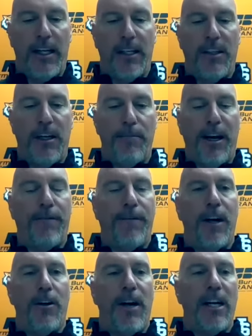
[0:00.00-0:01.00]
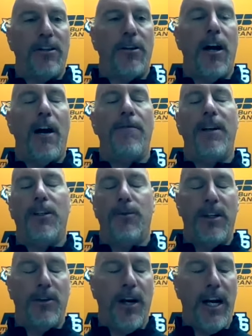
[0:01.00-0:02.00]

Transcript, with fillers: like I said, Mike Ferriter asked our offense to raise